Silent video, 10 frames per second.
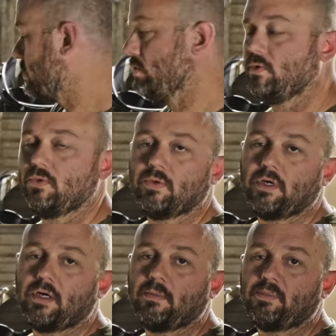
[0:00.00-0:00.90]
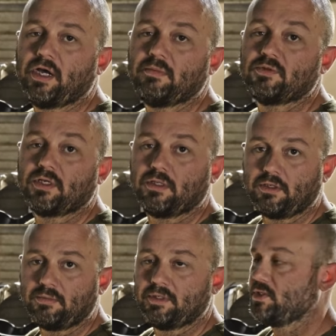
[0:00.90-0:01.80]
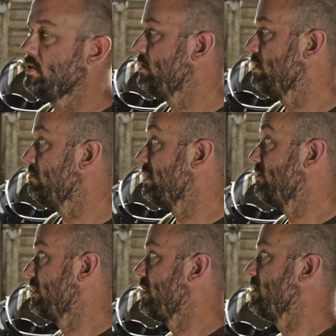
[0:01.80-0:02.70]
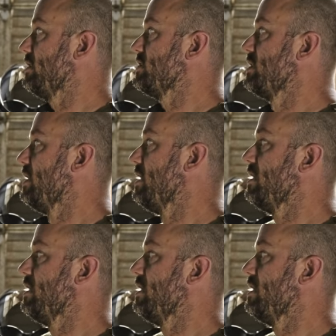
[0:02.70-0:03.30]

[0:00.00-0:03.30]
to pipes and a little bit of tuning. But regardless,